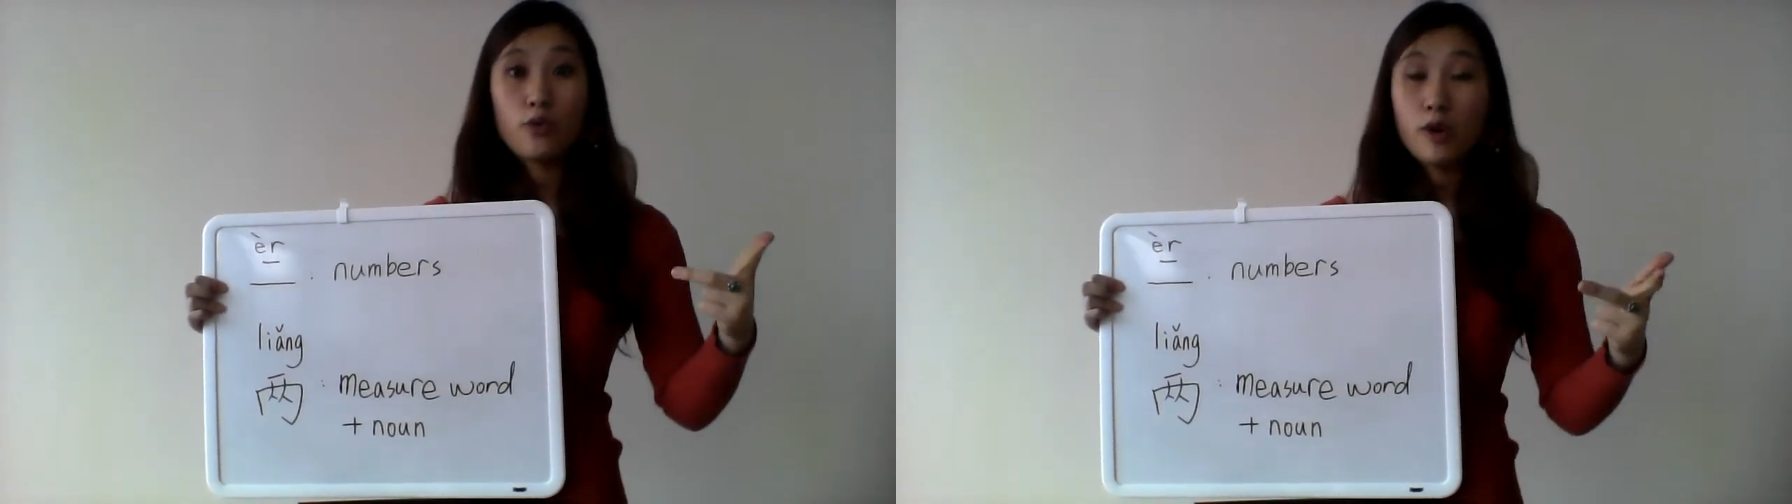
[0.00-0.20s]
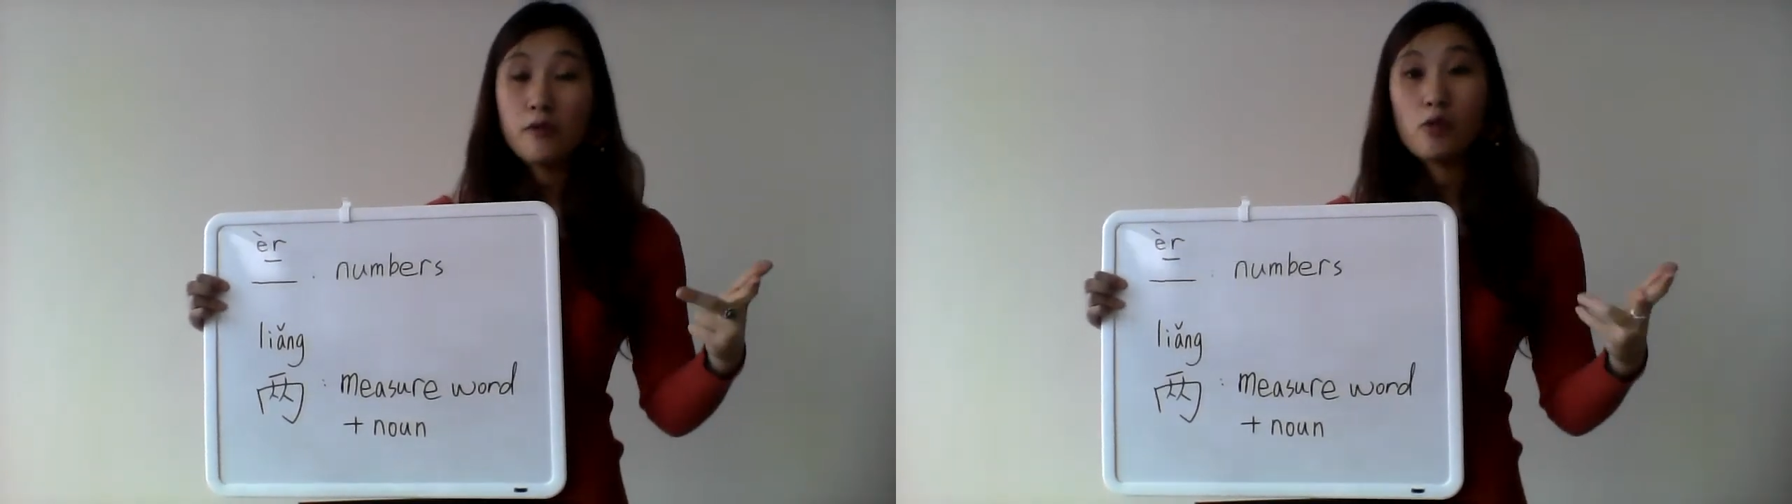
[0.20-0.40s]

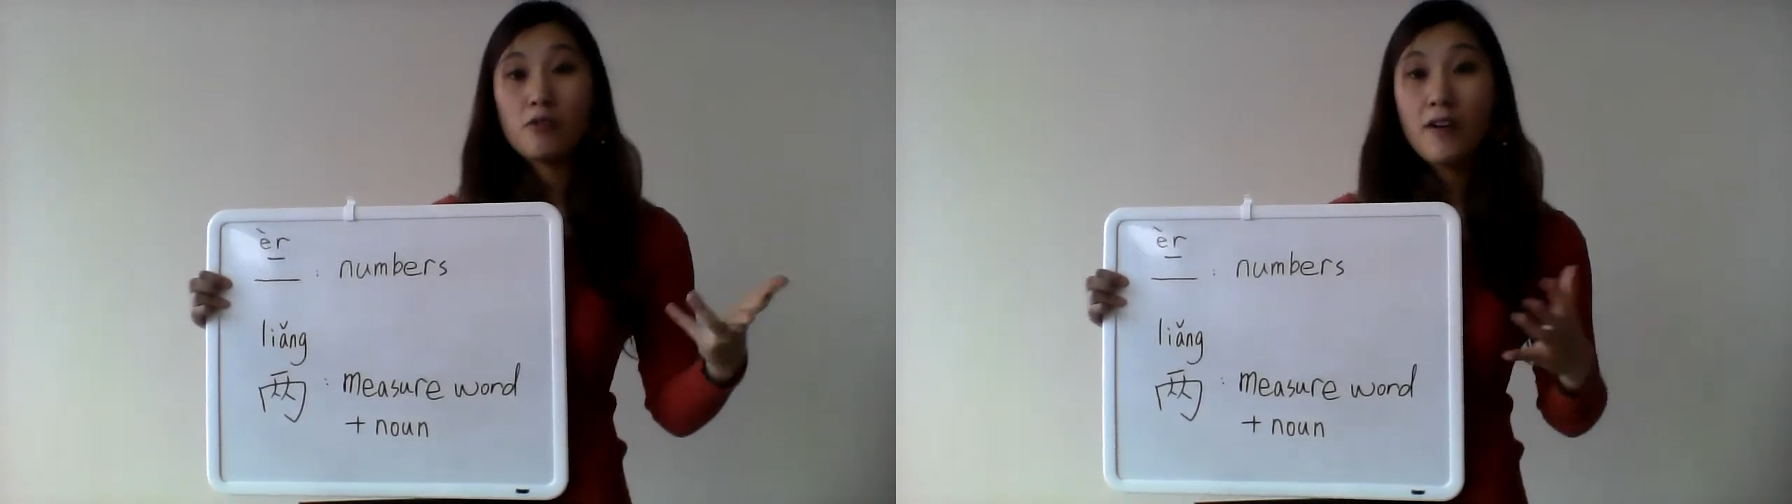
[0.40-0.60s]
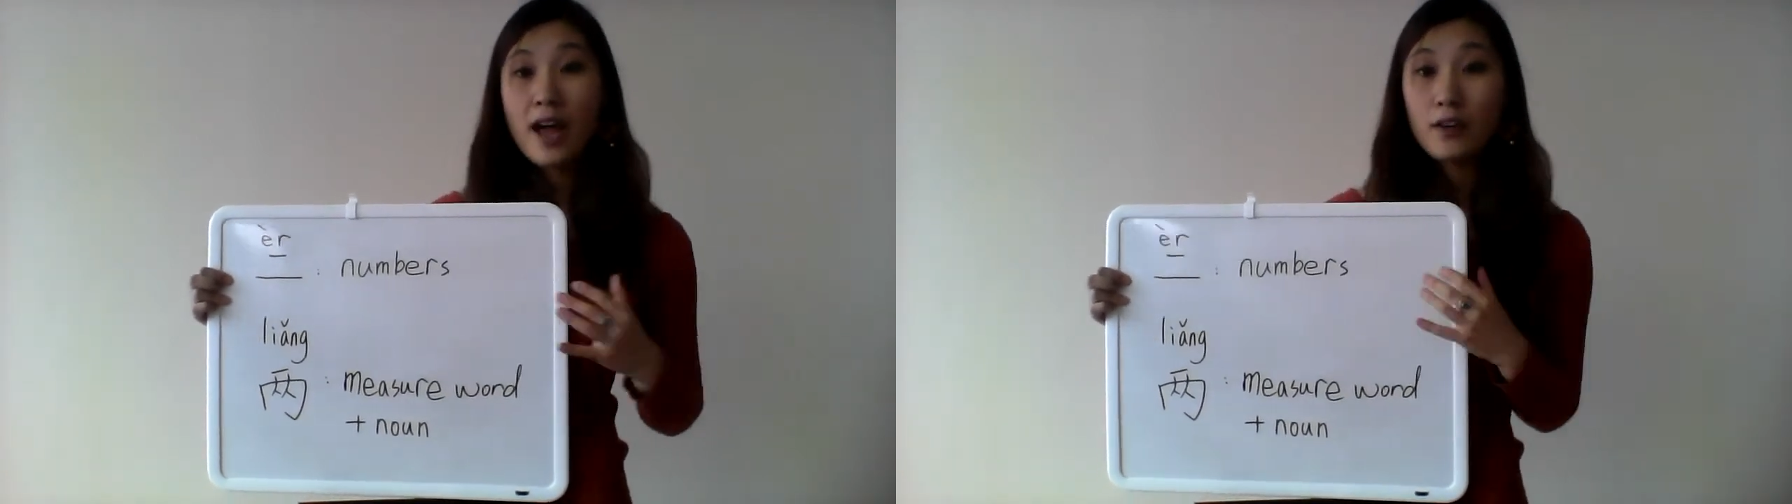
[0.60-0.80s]
four,
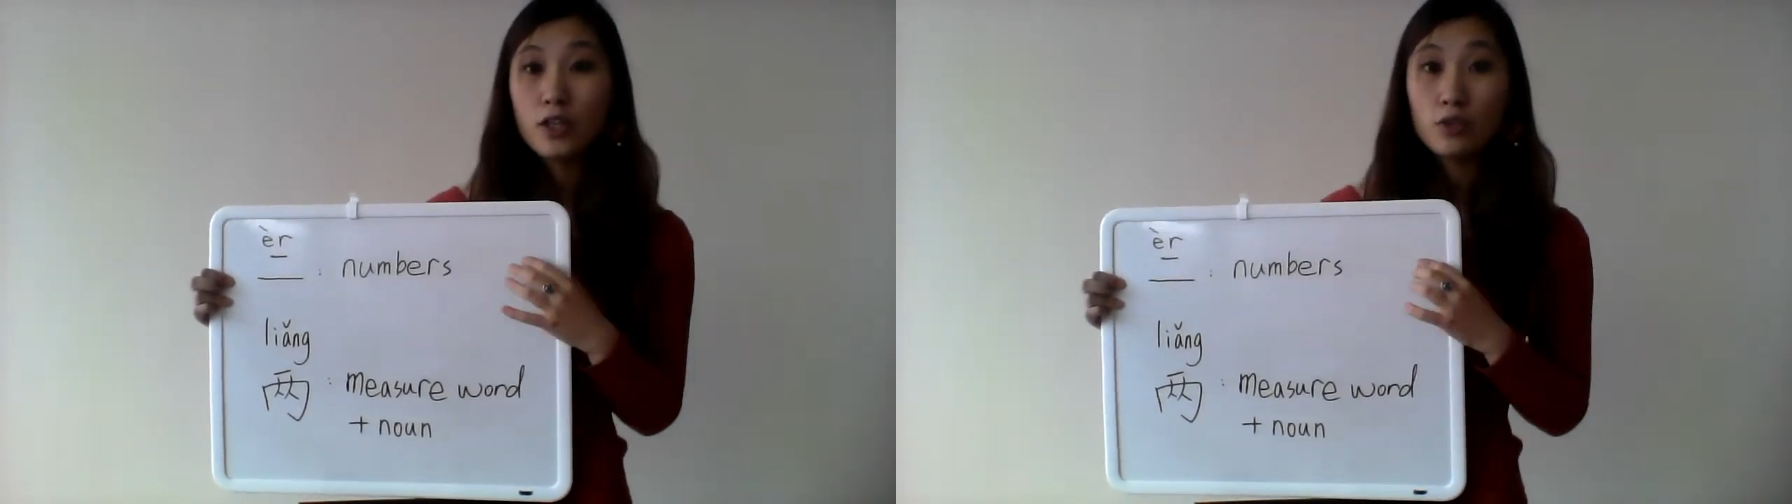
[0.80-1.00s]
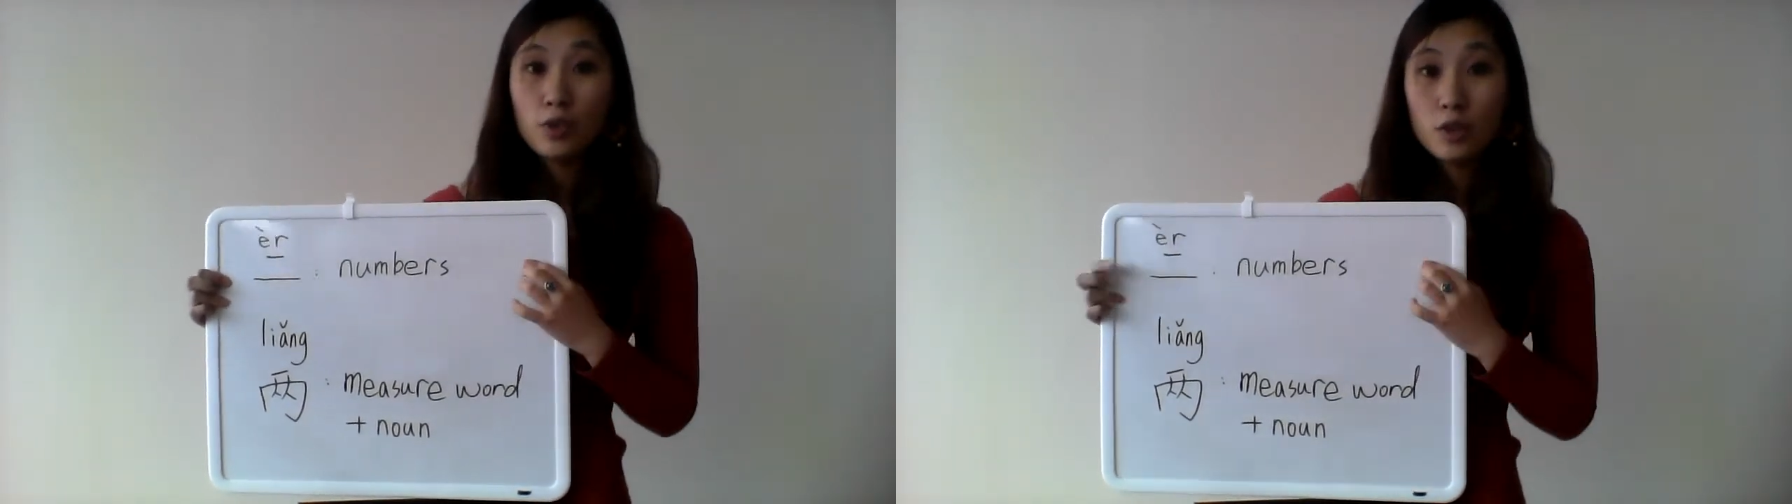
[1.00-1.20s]
five, you
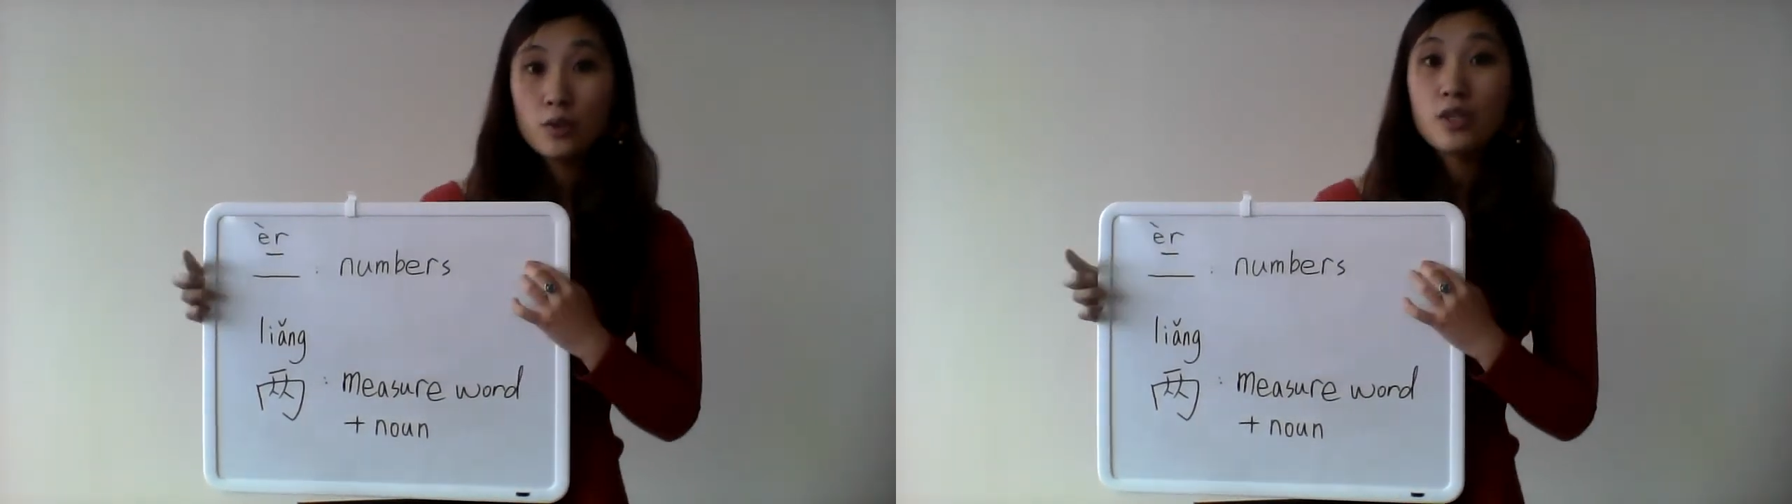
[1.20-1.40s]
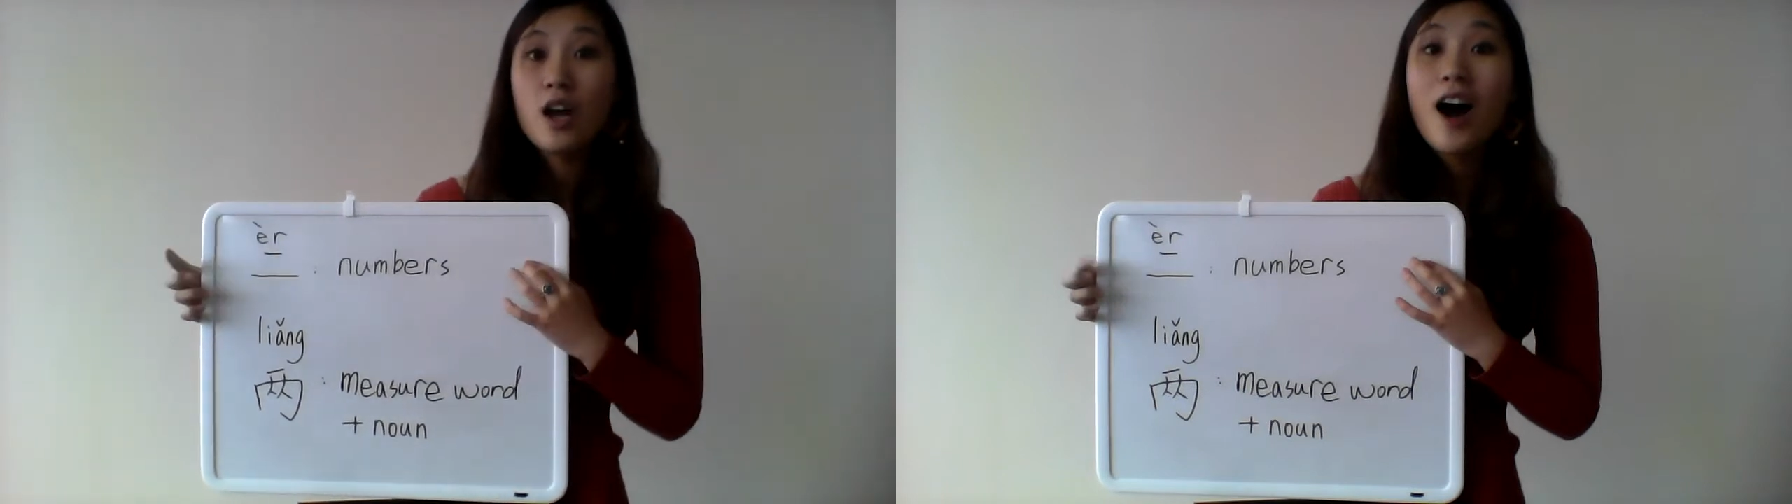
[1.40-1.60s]
use
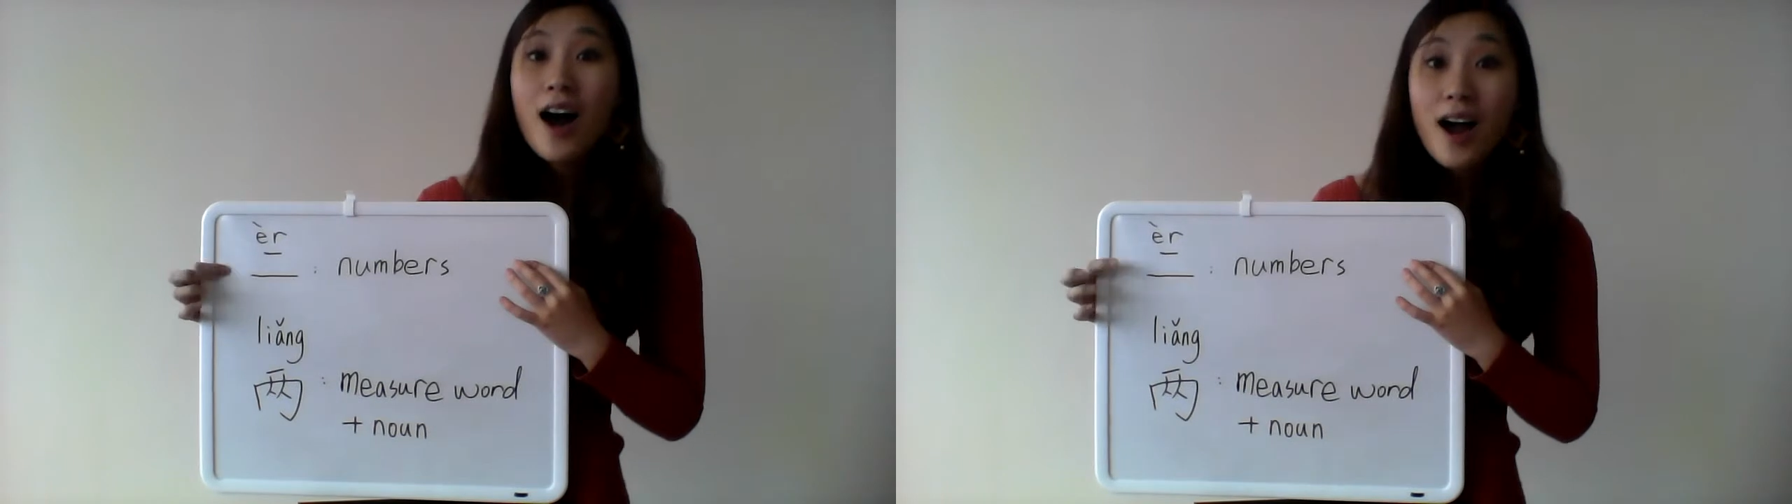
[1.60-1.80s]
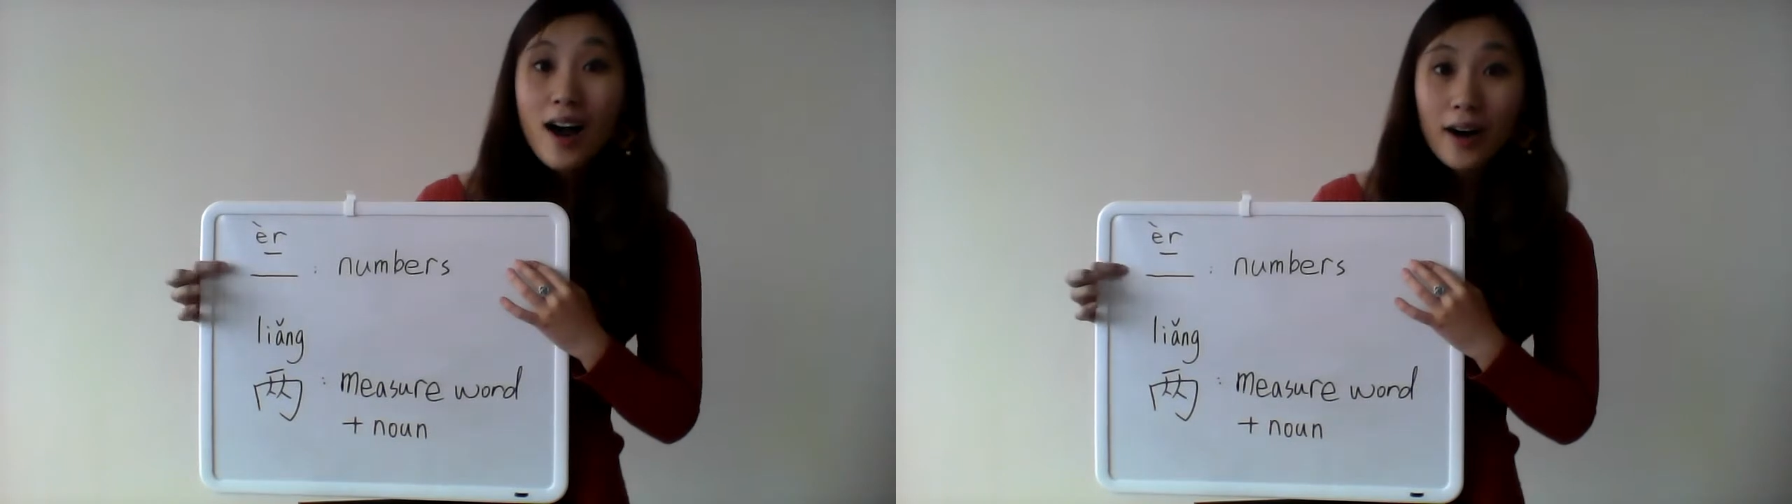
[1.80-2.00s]

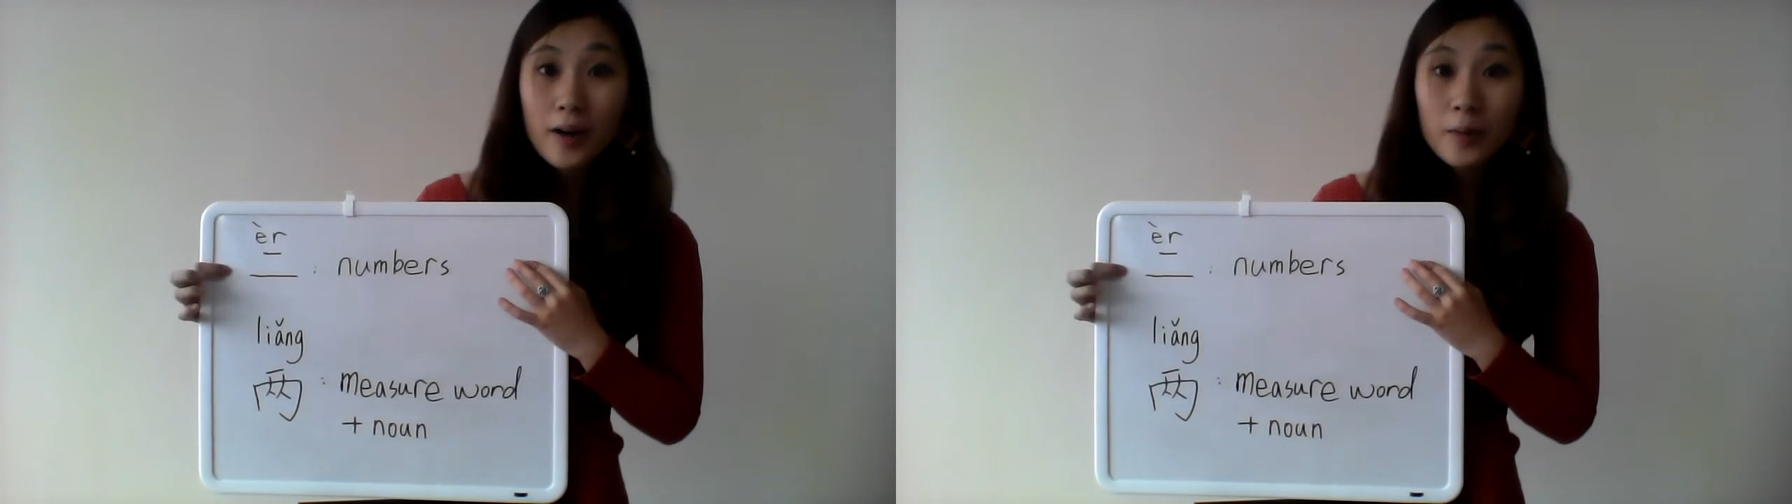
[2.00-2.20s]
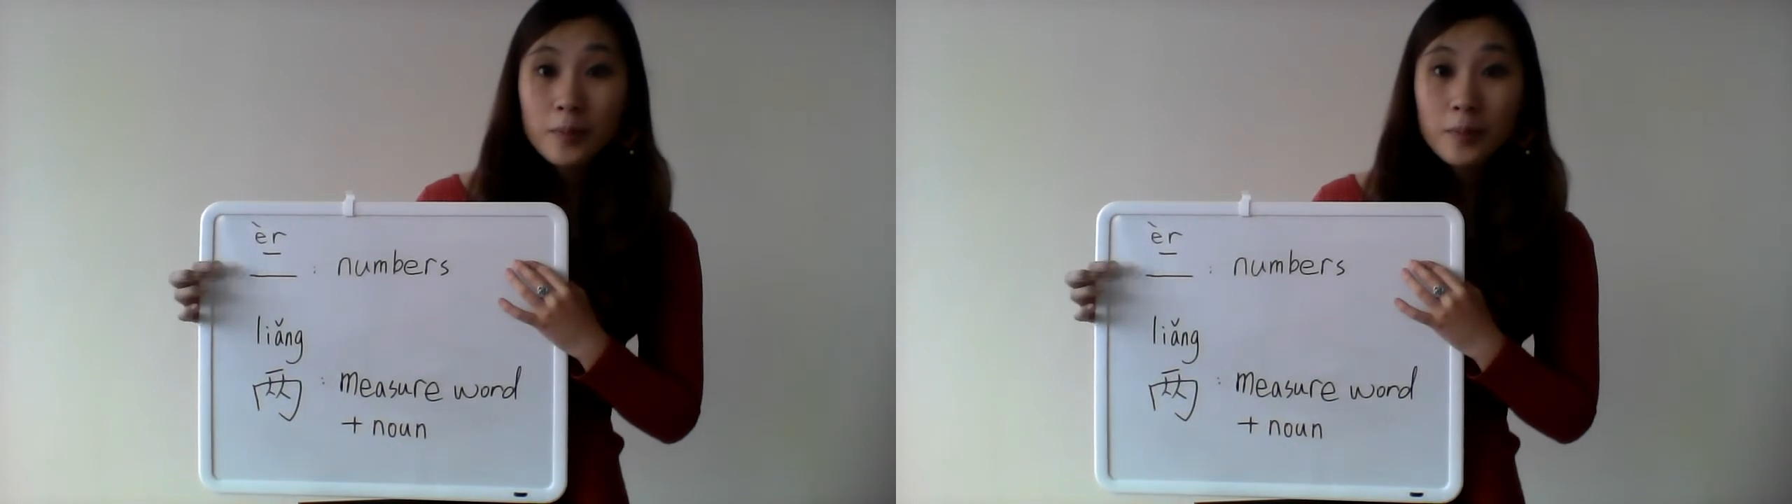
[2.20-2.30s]
are.